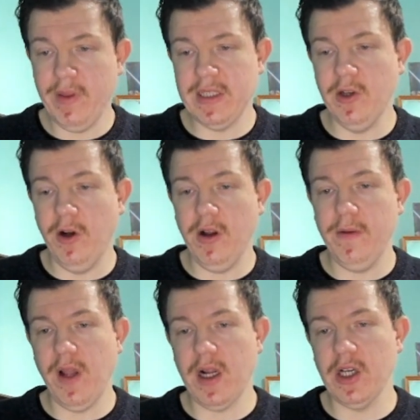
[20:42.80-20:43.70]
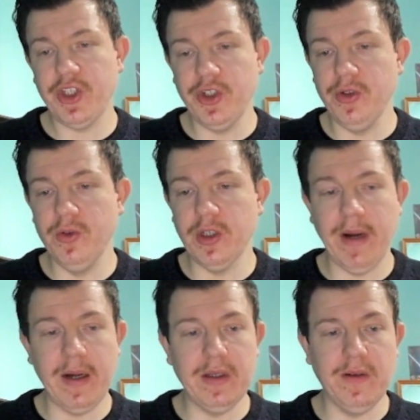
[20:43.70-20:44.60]
But there's not like a huge
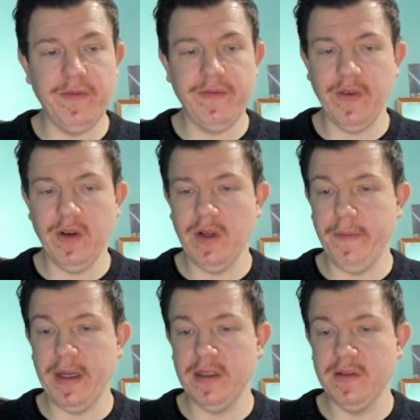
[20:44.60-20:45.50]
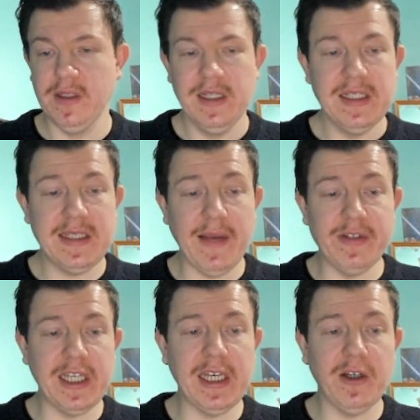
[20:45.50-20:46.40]
amount of, I mean,
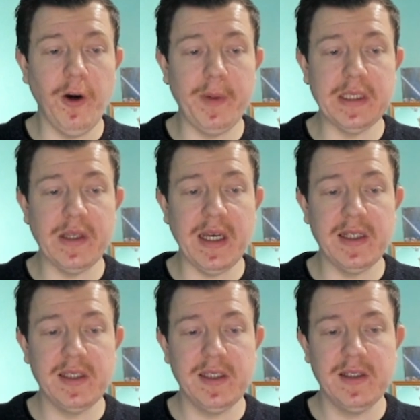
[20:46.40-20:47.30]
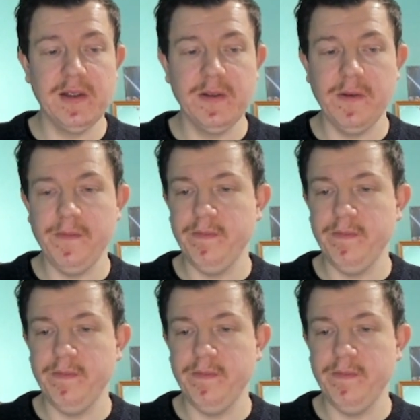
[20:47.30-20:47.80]
17 copies of this.